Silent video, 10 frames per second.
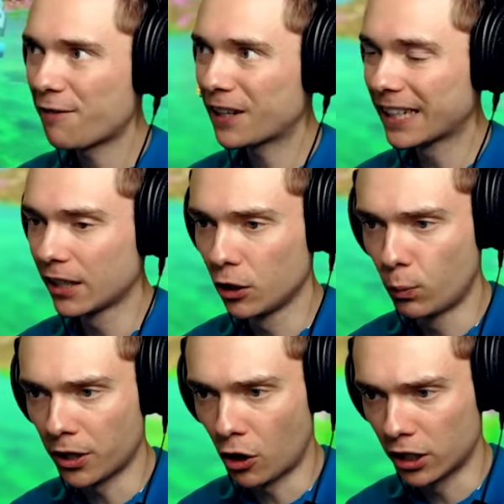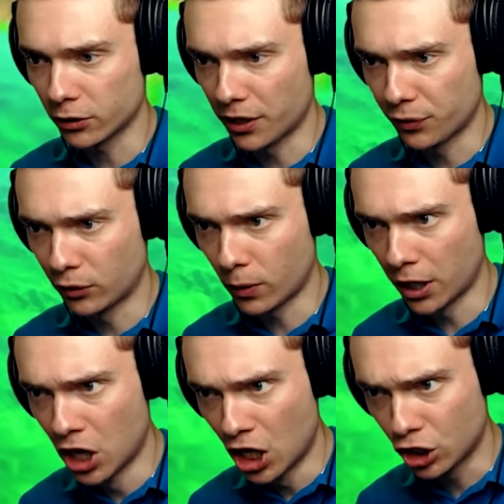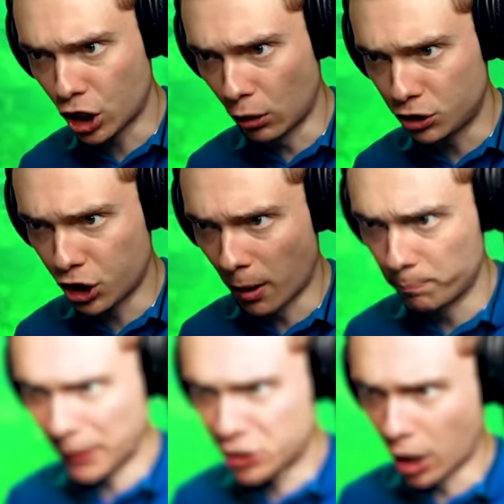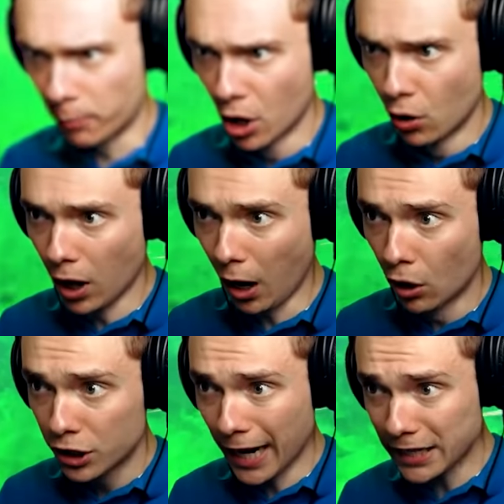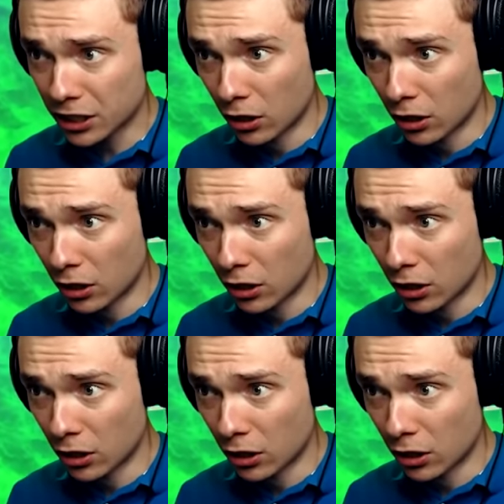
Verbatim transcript: I've got literally one heart. All right, three, two, one. Go, jump, big jump. Whoa, yes.